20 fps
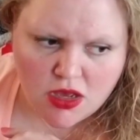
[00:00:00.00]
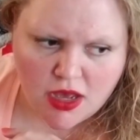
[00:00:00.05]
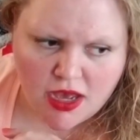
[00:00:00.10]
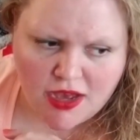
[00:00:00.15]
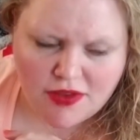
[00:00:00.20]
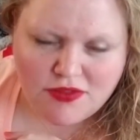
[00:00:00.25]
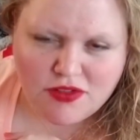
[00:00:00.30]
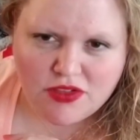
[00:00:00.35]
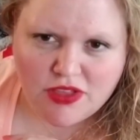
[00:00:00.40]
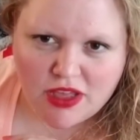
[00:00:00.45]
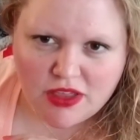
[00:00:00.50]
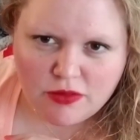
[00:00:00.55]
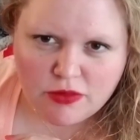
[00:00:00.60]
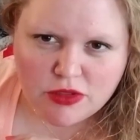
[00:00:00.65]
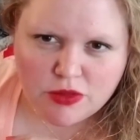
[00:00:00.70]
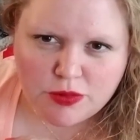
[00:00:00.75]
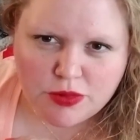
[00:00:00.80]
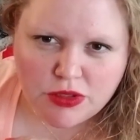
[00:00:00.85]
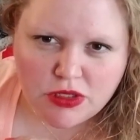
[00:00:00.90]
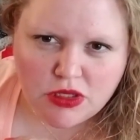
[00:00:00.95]
After that, it was
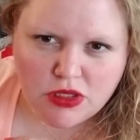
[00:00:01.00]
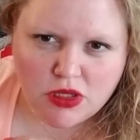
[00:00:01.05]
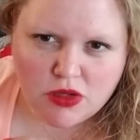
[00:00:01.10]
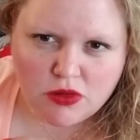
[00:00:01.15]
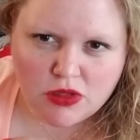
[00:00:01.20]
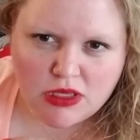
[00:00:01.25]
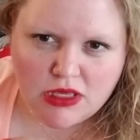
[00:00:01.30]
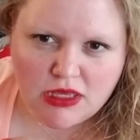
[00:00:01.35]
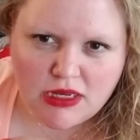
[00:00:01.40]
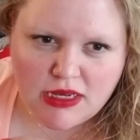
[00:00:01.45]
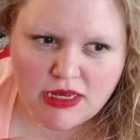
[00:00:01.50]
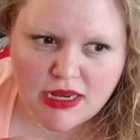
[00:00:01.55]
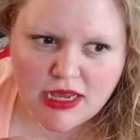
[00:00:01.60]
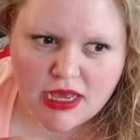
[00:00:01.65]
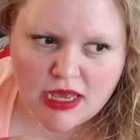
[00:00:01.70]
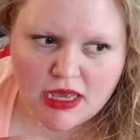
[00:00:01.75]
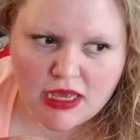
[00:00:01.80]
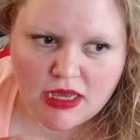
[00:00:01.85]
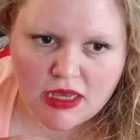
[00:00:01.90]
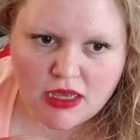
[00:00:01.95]
a pretty low-key
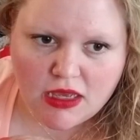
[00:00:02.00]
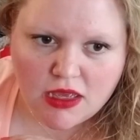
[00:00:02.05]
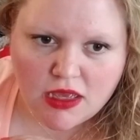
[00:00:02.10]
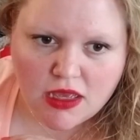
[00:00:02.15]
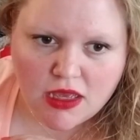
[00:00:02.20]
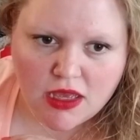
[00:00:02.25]
day.